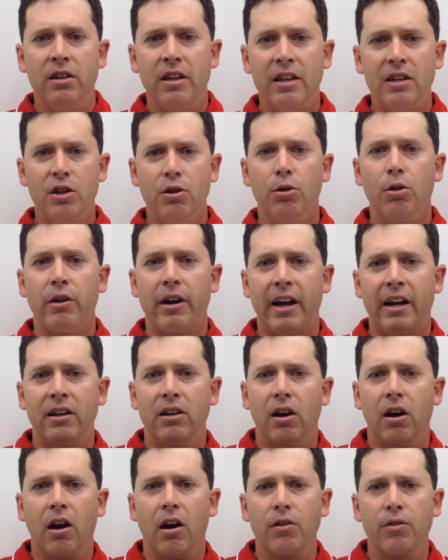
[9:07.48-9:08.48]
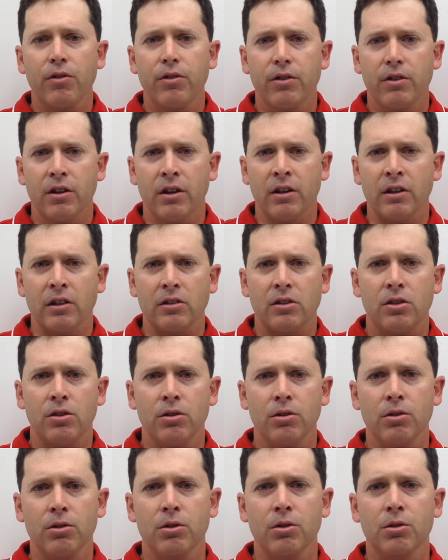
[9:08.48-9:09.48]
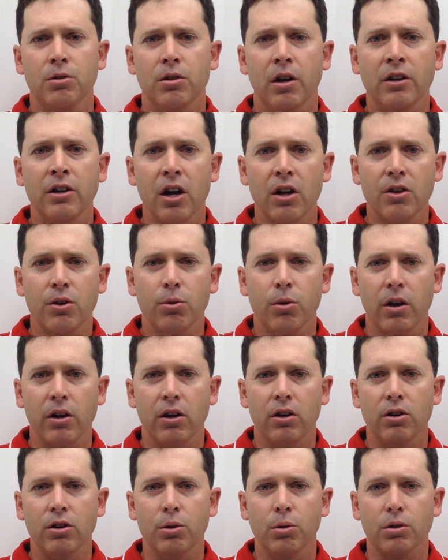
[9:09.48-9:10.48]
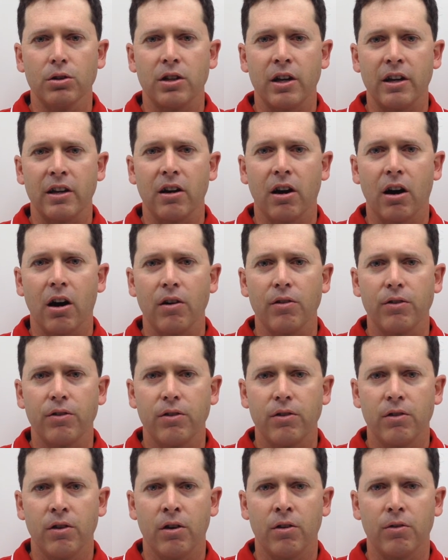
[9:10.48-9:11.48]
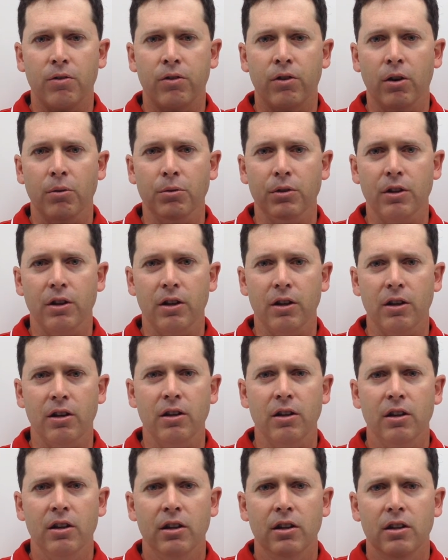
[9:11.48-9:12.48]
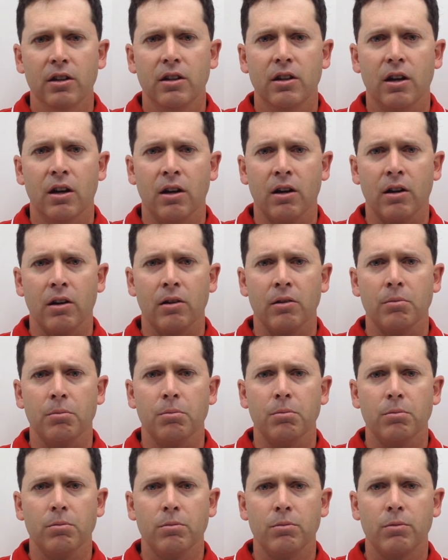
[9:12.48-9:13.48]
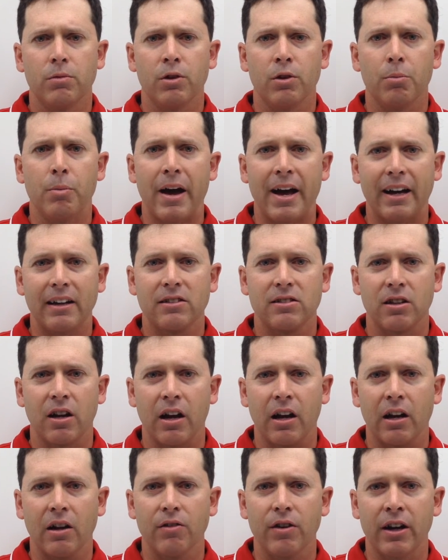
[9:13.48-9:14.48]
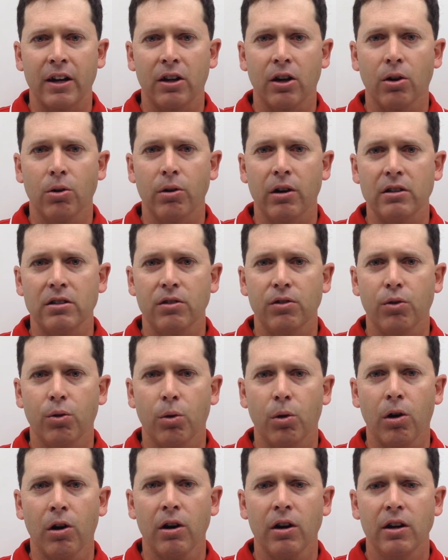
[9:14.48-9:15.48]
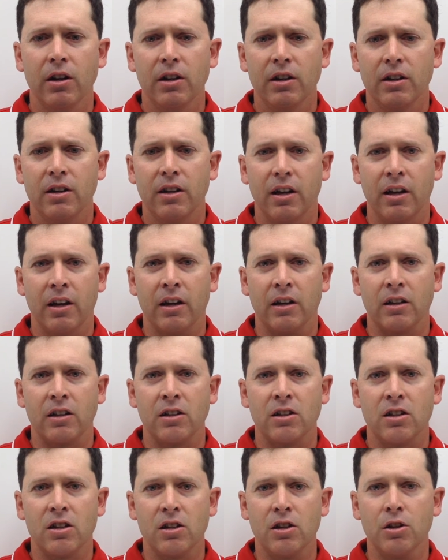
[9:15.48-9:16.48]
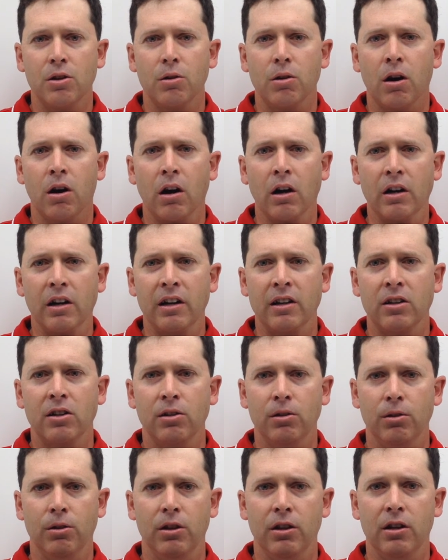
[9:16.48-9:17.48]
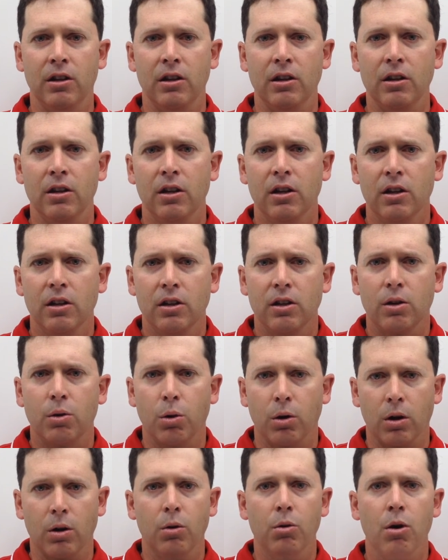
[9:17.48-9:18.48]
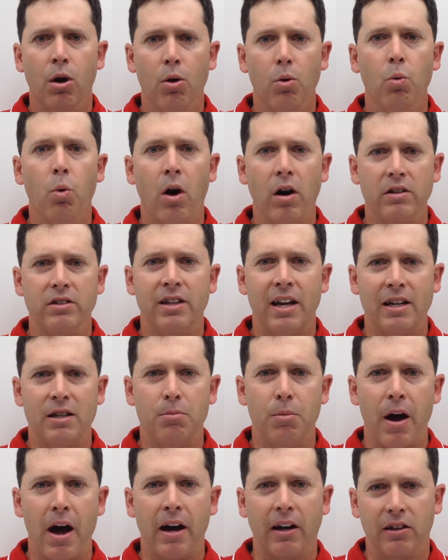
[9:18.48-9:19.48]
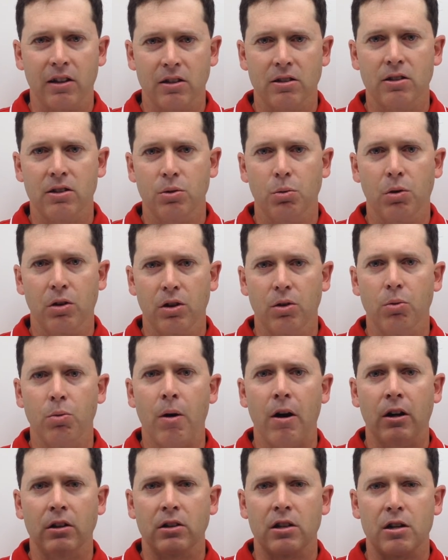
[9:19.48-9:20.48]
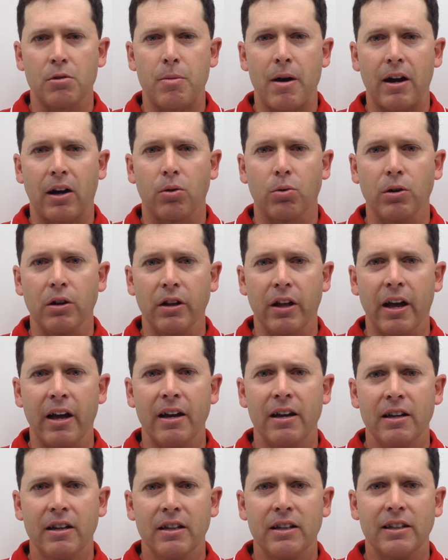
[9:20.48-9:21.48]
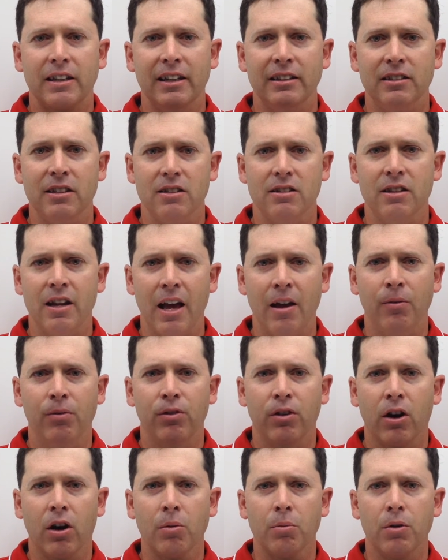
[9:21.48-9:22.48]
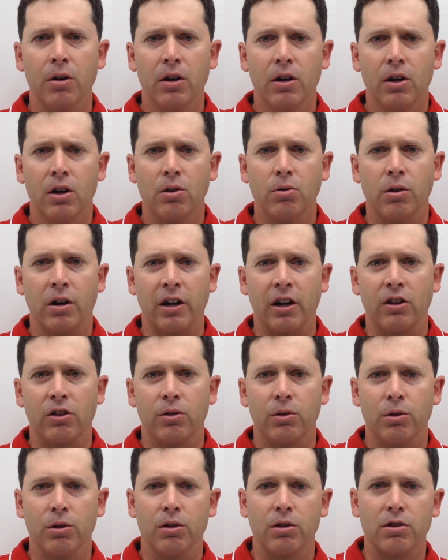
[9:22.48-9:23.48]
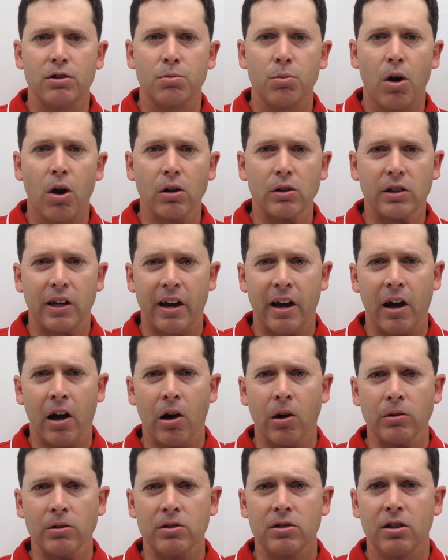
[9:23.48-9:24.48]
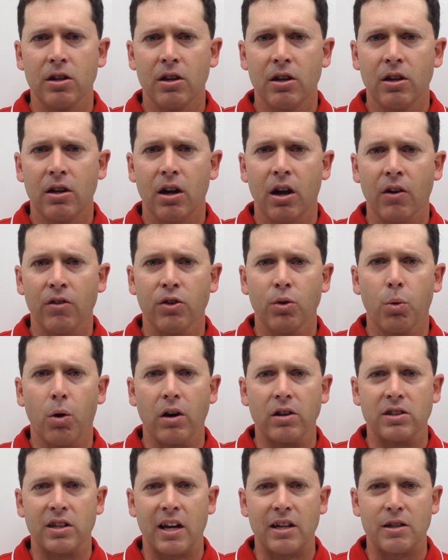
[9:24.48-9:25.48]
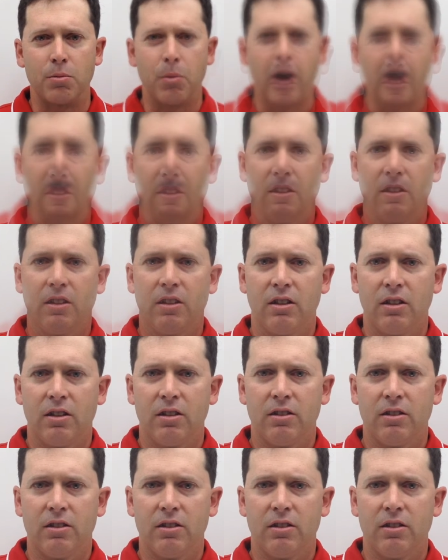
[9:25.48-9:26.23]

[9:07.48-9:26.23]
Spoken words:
Then you will hand off to another runner who will take off from the backside of Echo Reservoir and continue on into the quote-unquote Wasatch Back. This is where the Wasatch Back Relay gets its name from, running through the small towns of the Wasatch Back.